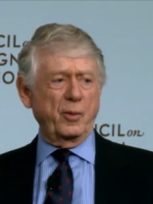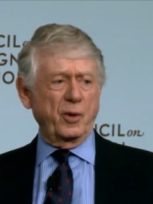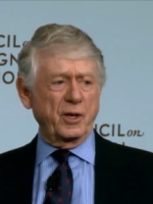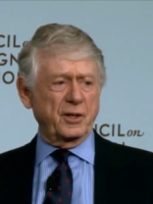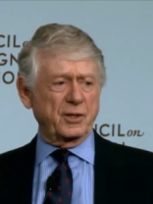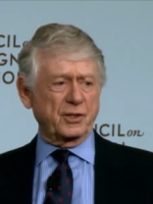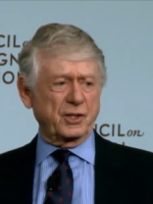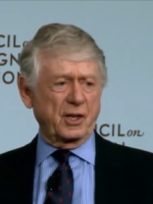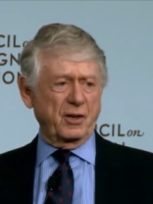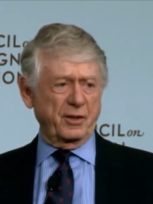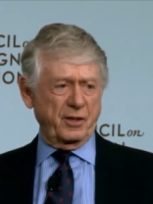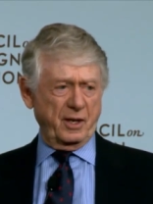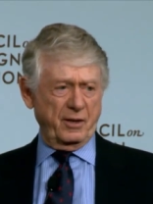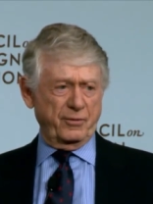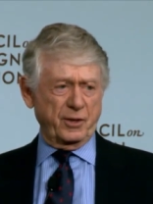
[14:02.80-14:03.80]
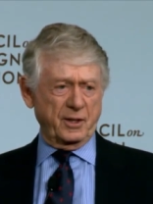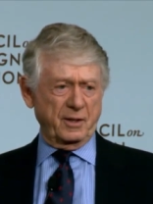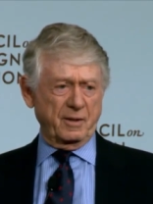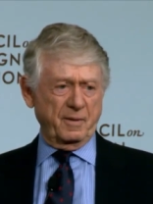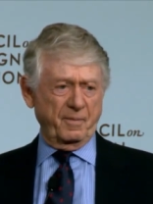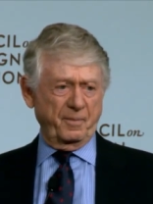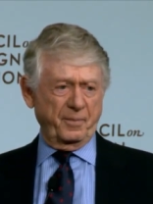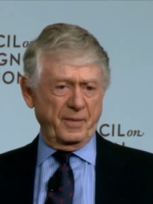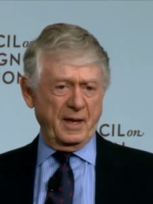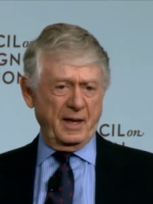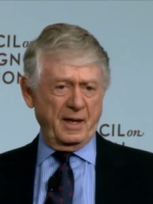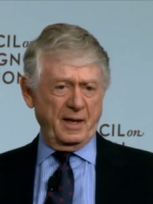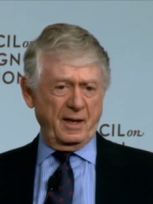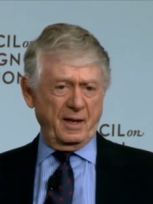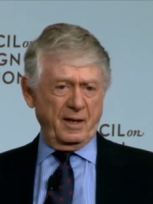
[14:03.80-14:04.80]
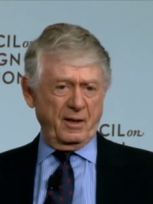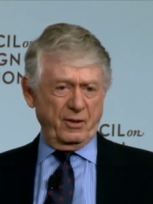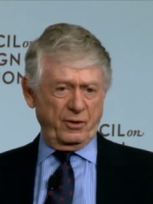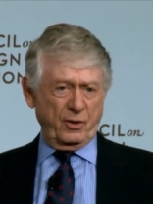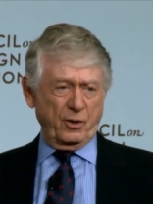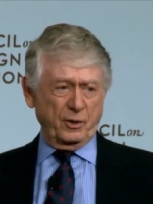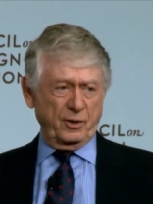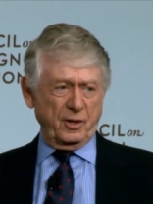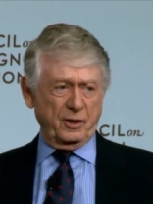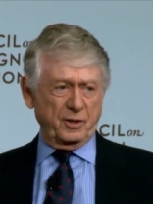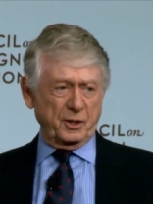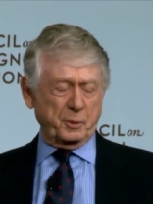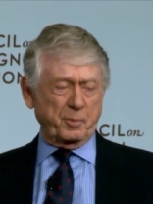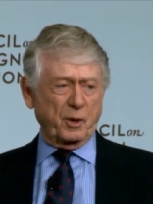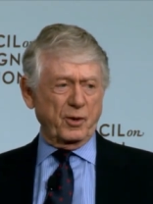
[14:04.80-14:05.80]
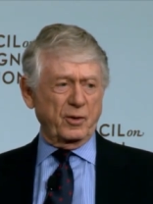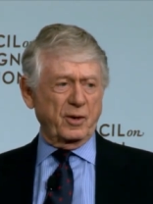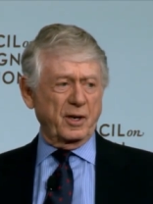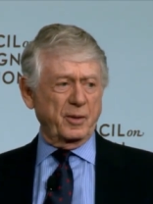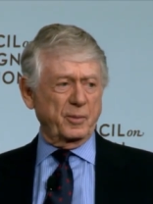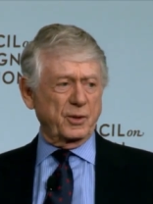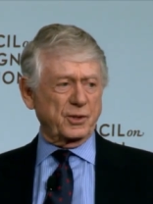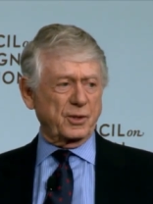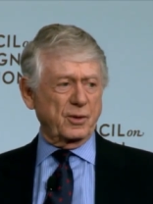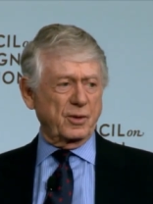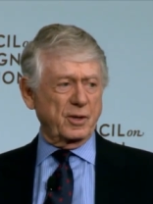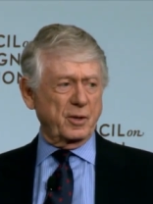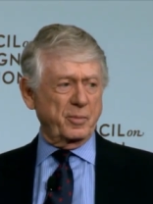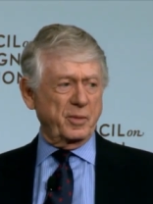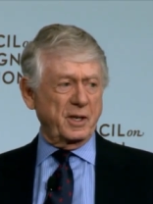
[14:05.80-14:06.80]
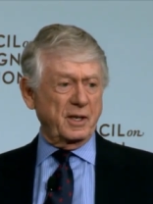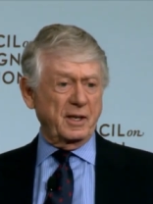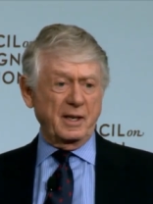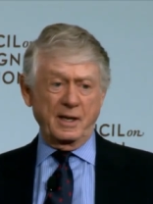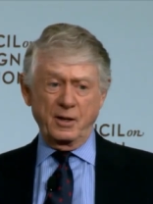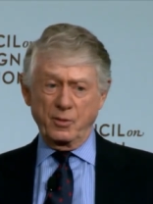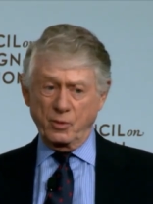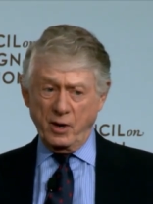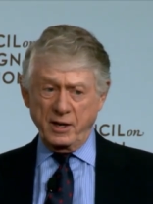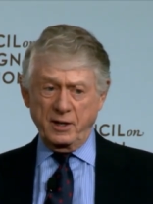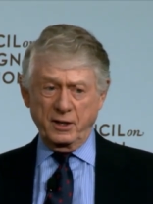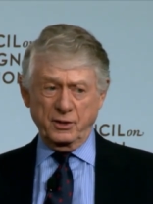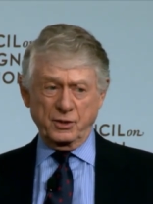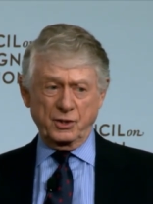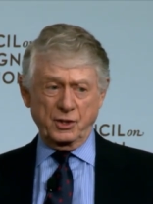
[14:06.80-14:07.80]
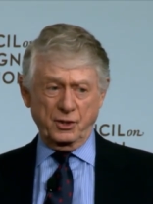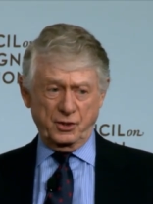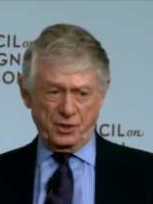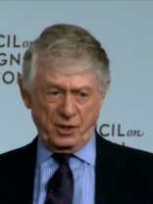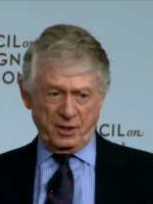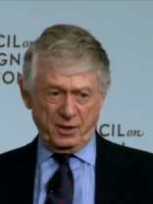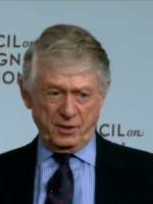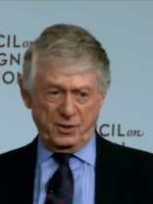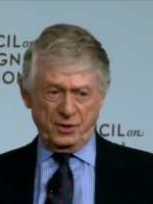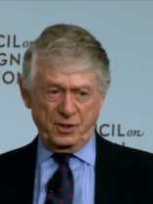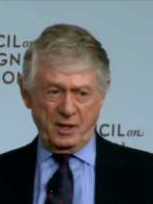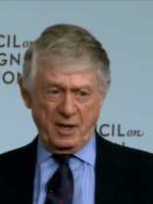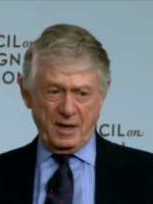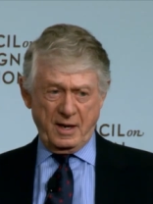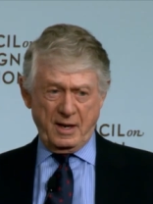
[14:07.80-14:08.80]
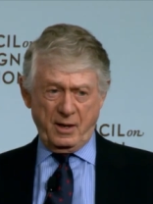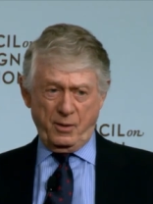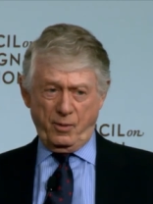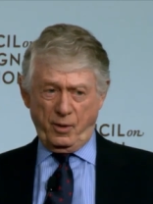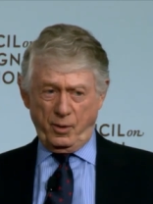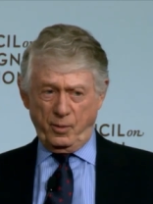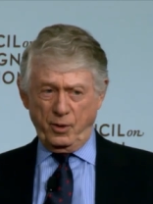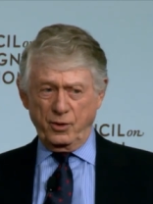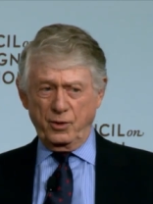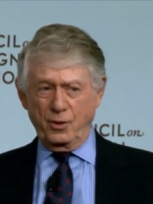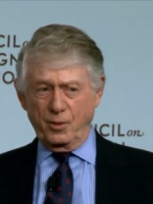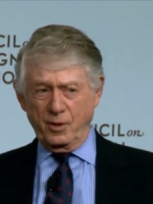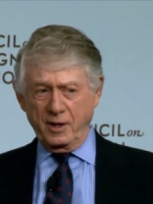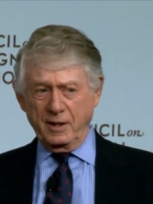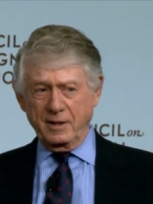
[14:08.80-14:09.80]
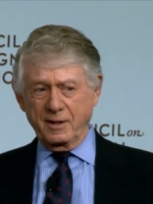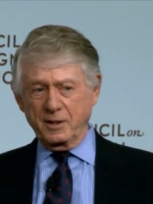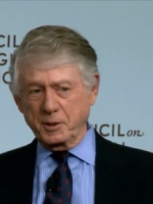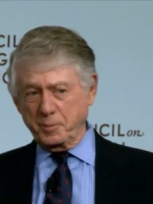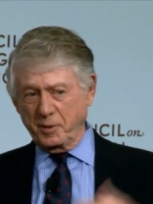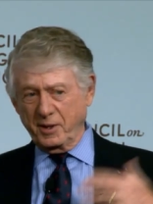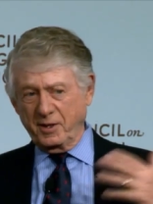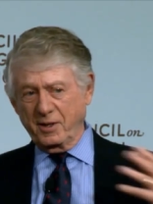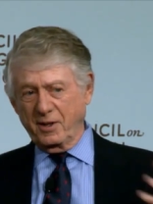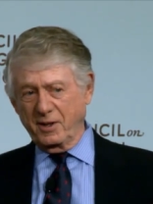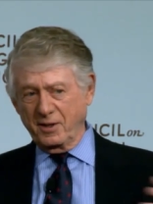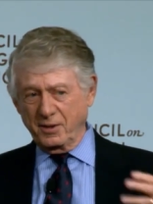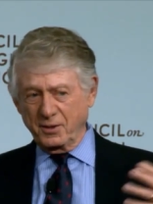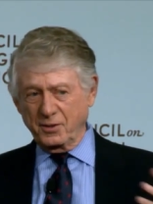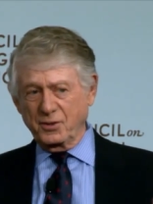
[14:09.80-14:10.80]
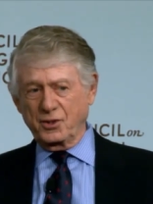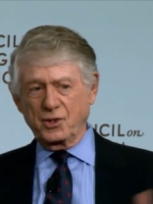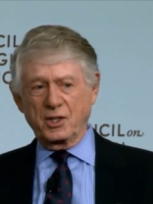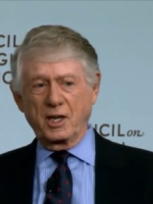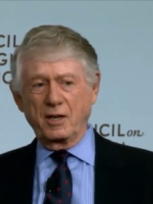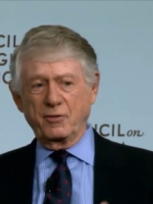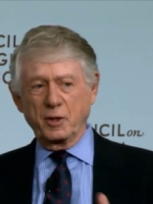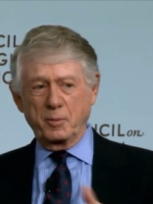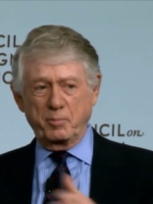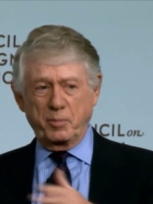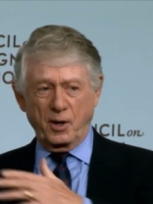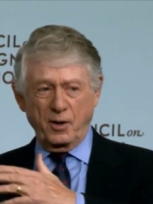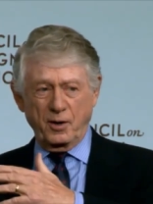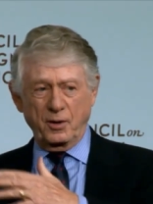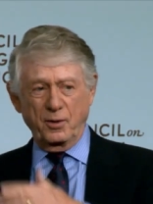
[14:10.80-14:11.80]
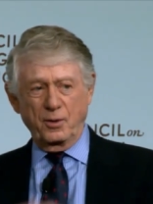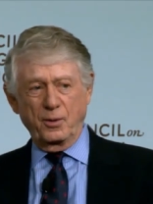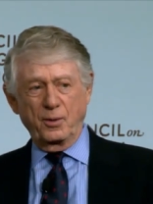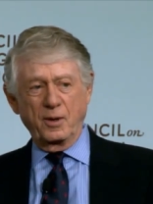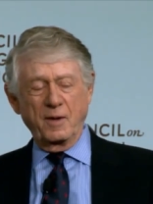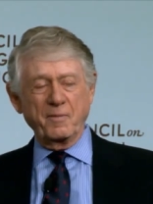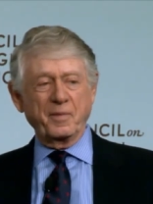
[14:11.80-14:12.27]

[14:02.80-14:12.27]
went to South Africa thought that this program was going to be a ratings success. We were doing this because David Burke, who